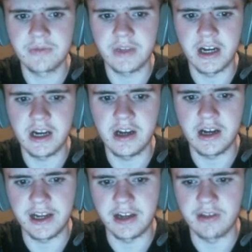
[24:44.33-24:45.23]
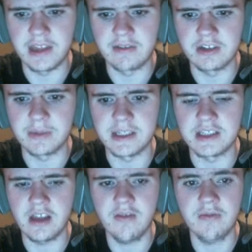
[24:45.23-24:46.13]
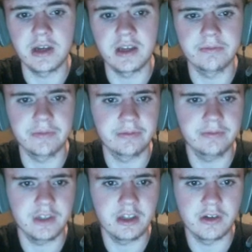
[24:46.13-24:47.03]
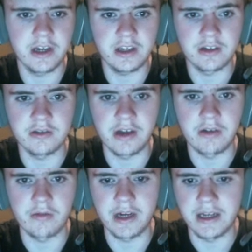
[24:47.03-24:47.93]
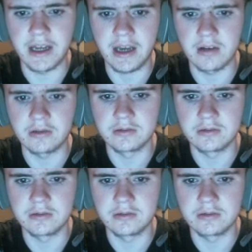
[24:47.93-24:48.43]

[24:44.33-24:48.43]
I only have it to myself, but you know I could do that right now.